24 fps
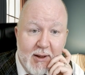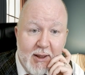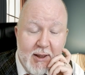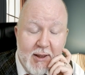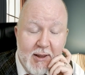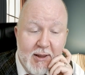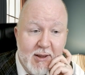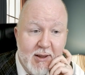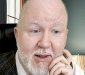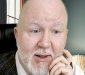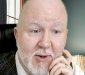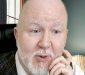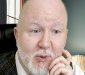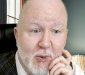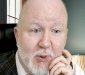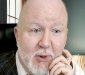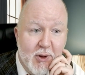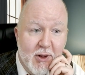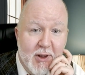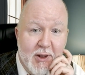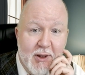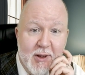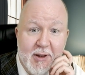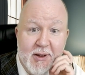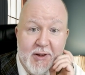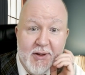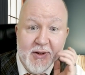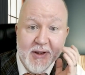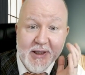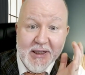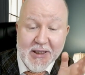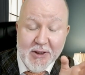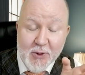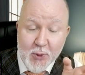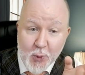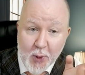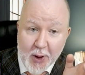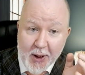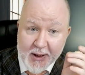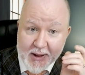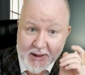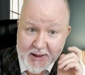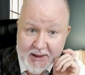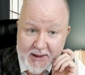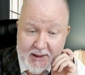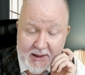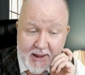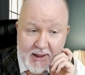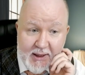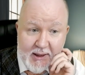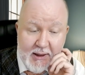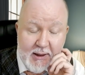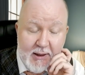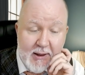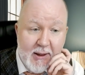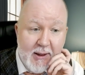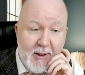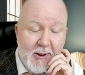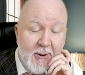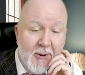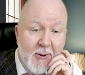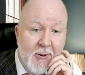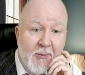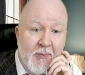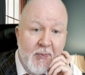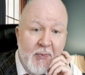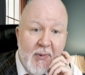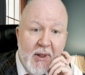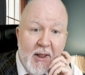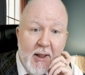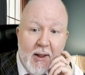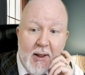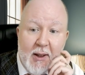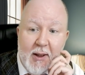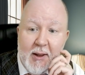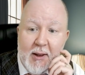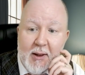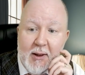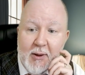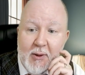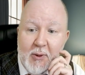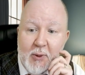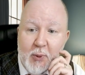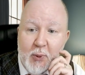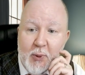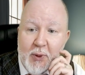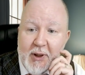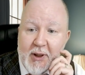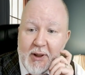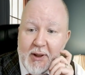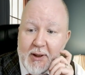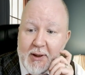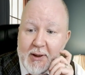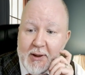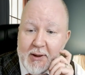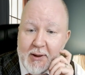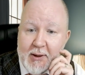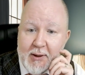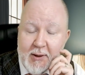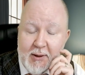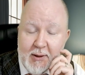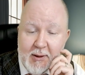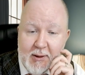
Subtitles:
cases where this one is cited, where,